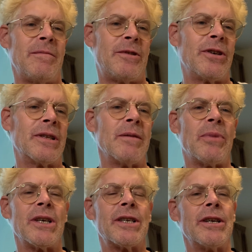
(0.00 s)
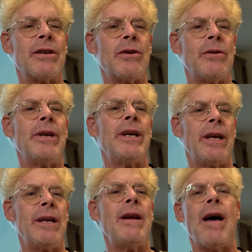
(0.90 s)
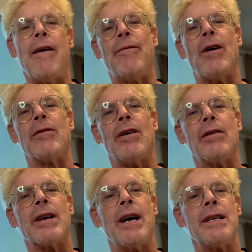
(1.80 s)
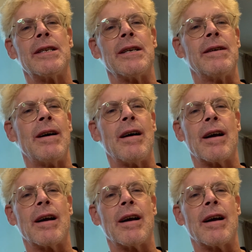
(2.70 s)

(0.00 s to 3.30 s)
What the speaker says: took the bus here to Hua Hin. I found all kinds of